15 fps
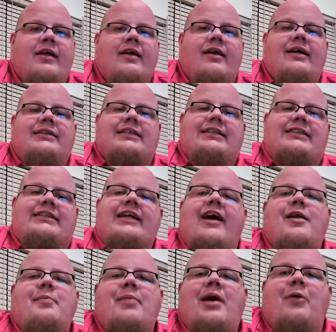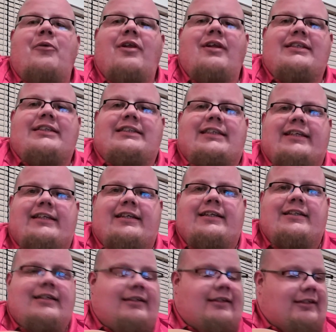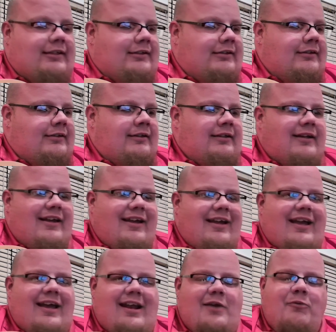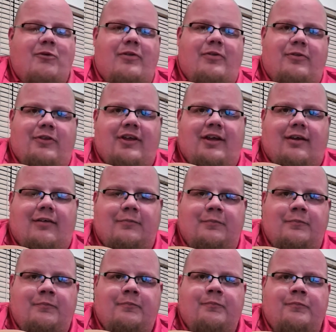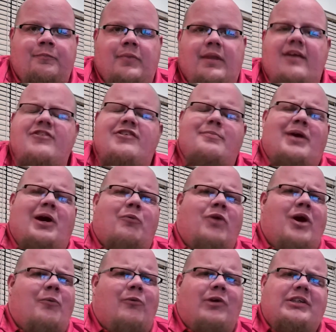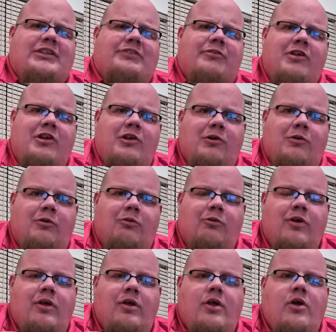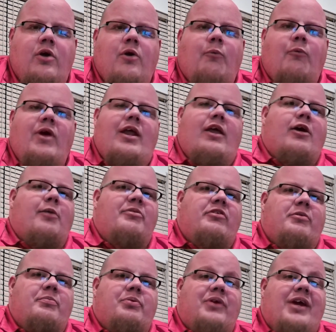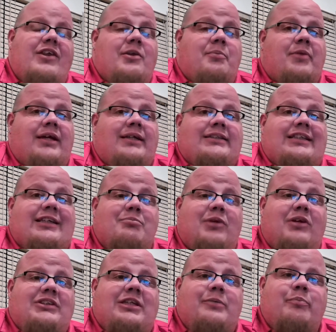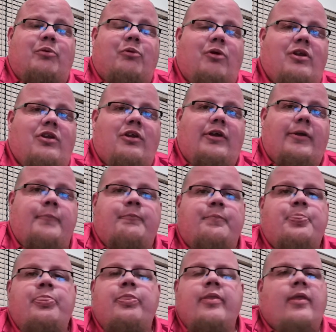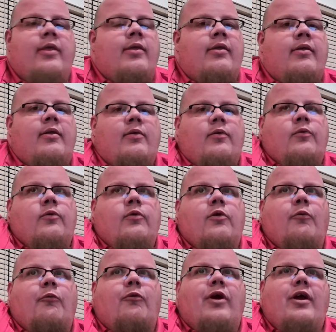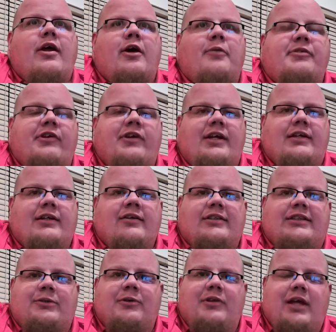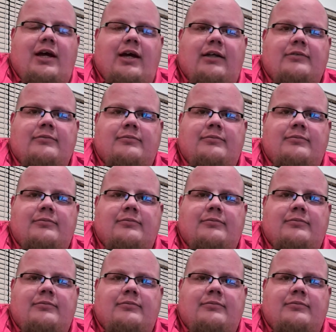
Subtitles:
is it's not about really sticking to any one thing. It's about what works for you, what helps you play the best, and most importantly, what helps you get closer with God.